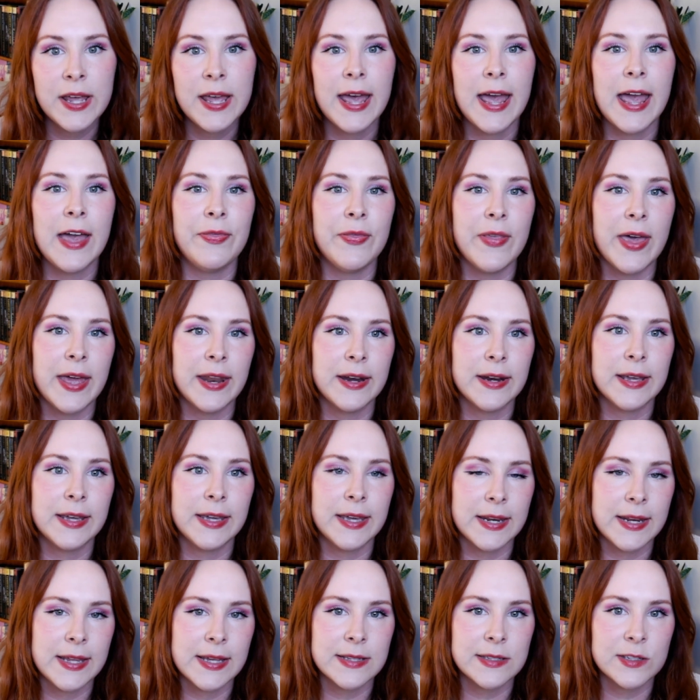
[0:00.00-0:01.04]
and then
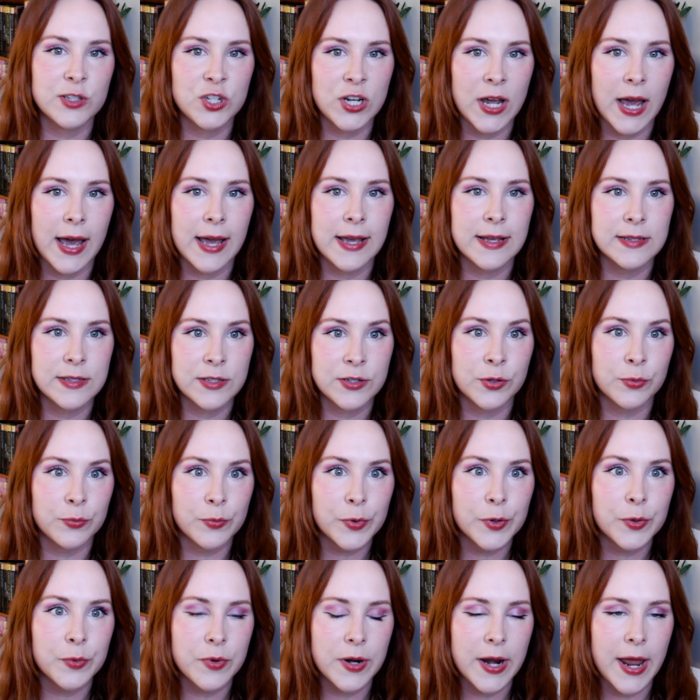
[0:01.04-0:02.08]
Gideon's ties to
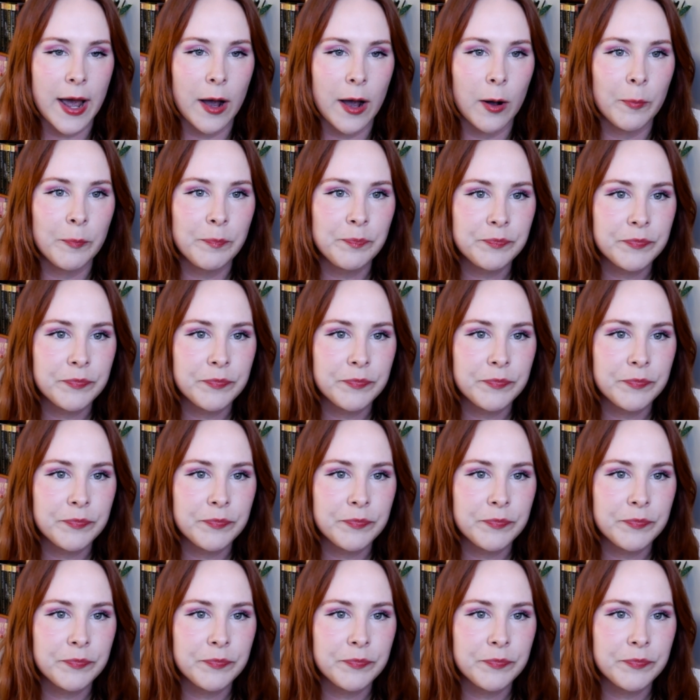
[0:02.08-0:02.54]
Rune now.